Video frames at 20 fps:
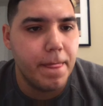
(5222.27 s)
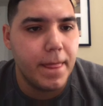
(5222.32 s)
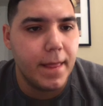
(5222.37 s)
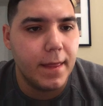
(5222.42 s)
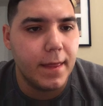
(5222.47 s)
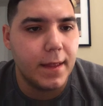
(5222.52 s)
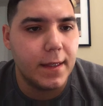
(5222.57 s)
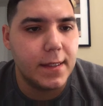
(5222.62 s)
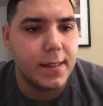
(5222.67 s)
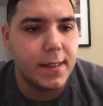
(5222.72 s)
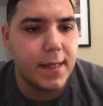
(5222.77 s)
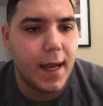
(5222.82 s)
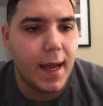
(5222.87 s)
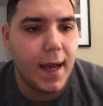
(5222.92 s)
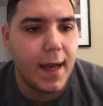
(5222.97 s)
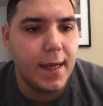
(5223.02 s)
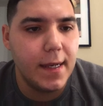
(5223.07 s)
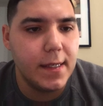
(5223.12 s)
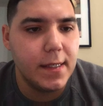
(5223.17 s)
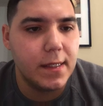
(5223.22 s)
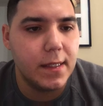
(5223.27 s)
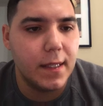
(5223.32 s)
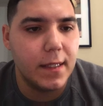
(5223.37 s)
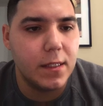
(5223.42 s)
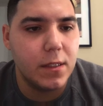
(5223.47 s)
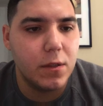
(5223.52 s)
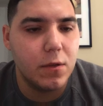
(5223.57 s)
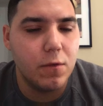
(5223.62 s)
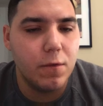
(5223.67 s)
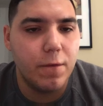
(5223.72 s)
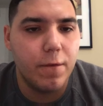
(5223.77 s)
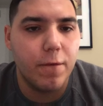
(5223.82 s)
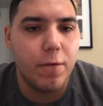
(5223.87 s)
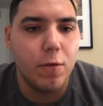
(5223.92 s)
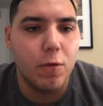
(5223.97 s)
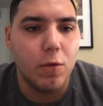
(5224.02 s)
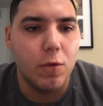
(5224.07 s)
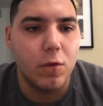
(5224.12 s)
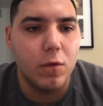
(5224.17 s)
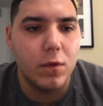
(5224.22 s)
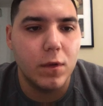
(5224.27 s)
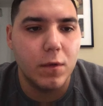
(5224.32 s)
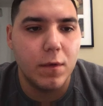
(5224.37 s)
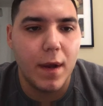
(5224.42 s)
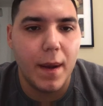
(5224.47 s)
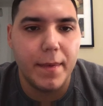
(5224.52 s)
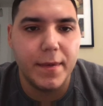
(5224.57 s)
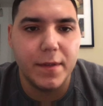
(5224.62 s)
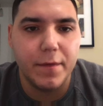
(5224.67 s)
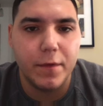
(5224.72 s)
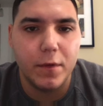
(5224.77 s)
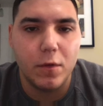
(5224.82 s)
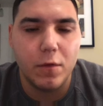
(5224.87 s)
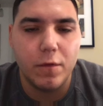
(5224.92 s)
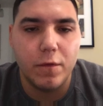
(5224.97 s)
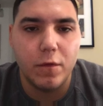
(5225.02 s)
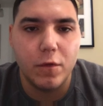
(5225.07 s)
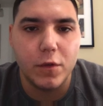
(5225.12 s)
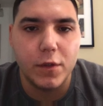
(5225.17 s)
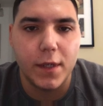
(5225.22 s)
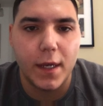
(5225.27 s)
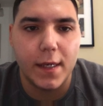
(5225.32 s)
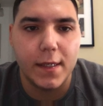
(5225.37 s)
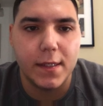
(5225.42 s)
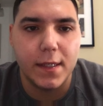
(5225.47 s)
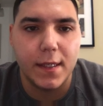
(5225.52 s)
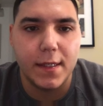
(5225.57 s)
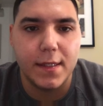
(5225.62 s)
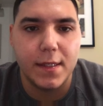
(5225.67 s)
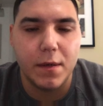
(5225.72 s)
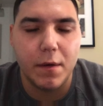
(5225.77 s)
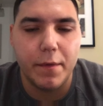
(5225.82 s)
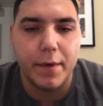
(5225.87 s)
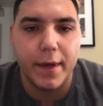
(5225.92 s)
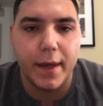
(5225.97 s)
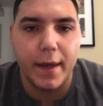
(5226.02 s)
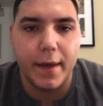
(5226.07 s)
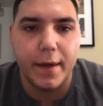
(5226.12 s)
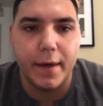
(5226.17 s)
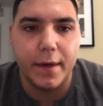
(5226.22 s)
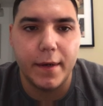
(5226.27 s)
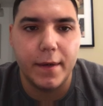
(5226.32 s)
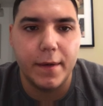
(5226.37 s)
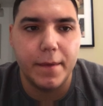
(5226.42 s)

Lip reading: The size, let's do full. What happens if we do full size? Let's see what we get here.